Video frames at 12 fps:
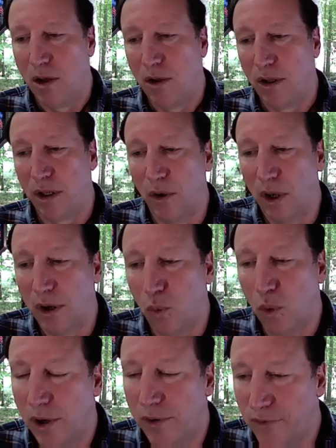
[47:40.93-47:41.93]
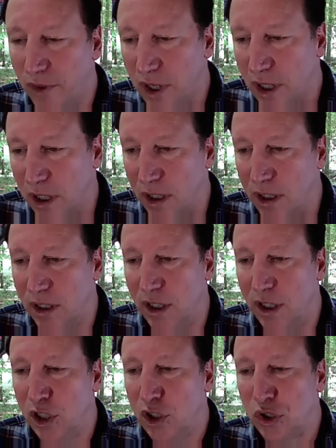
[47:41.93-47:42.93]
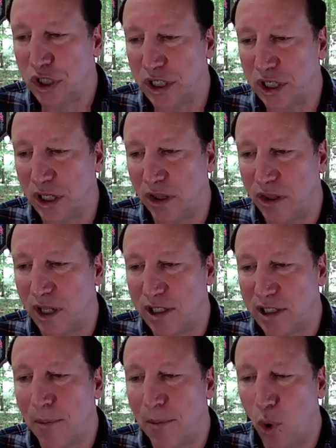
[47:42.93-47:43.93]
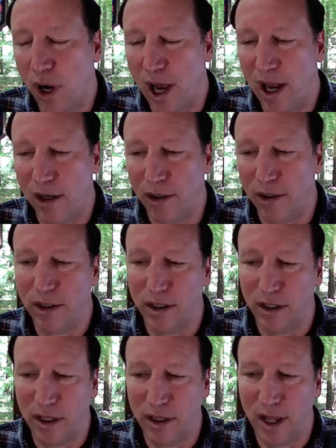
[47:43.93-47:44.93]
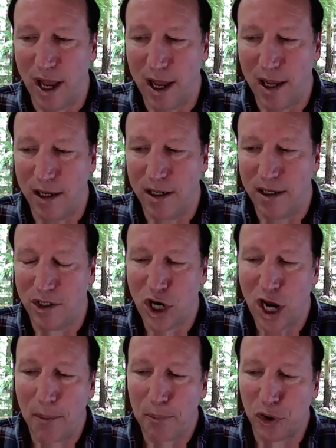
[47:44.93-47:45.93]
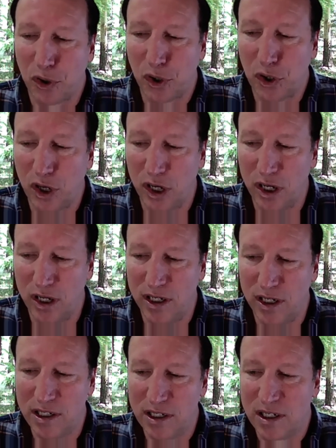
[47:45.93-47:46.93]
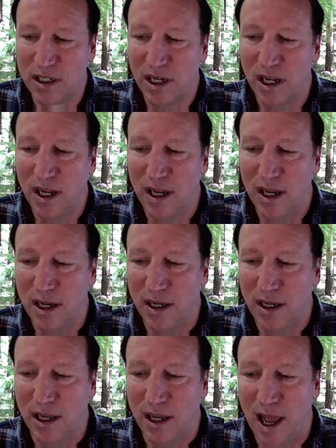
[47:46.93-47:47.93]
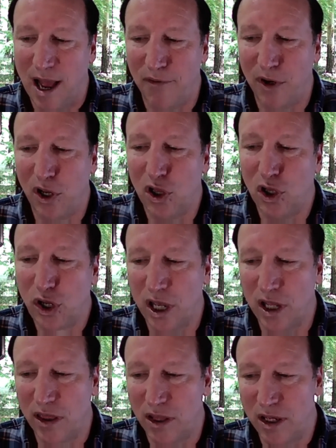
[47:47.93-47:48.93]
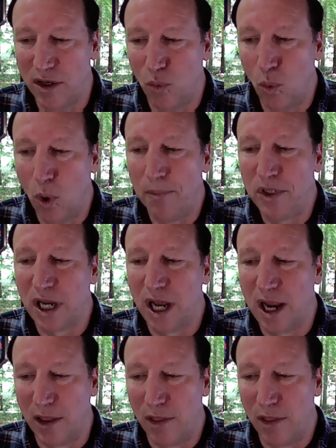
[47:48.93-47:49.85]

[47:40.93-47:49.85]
Yeah, one of the interesting things I point out in that chapter is having a look at the website,